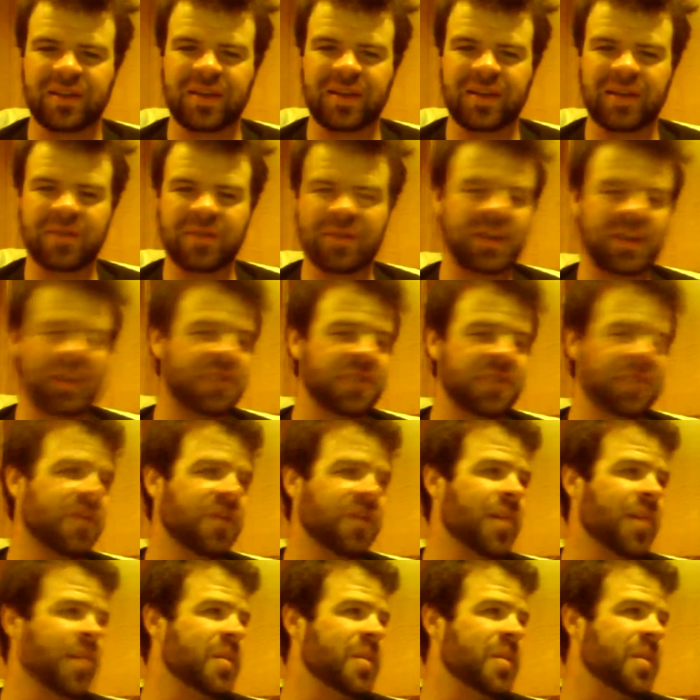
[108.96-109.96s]
that's
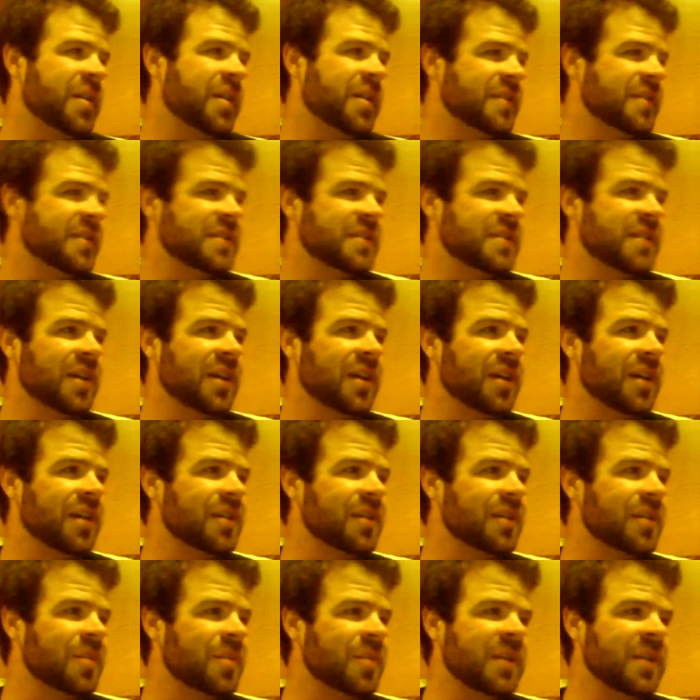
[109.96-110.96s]
fine because I
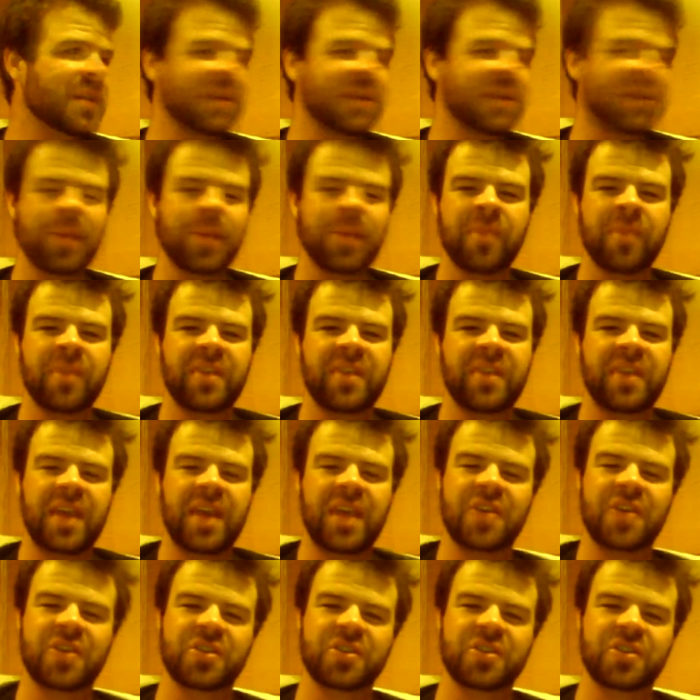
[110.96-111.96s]
mean, I'm on
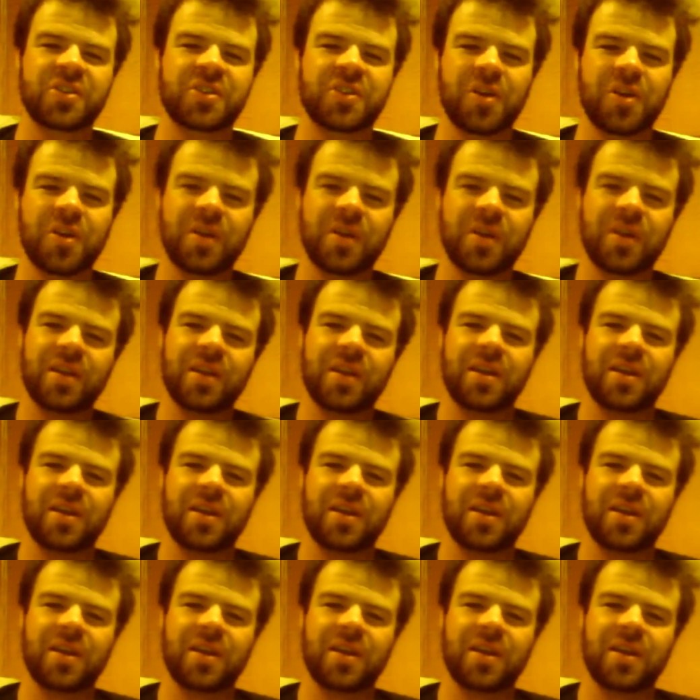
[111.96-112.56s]
vacation, so